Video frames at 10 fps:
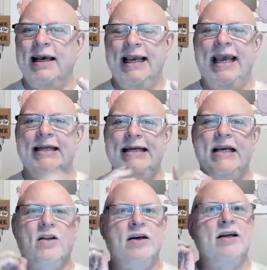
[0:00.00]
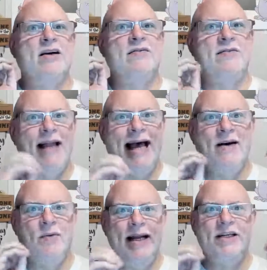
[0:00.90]
Again, take a look at our
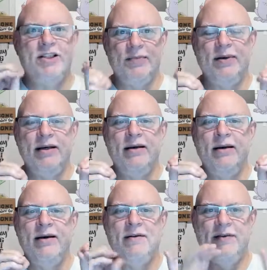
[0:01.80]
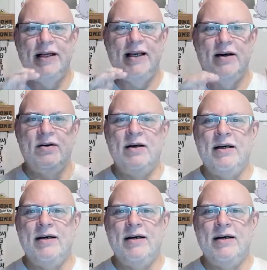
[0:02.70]
flat rate shipping video.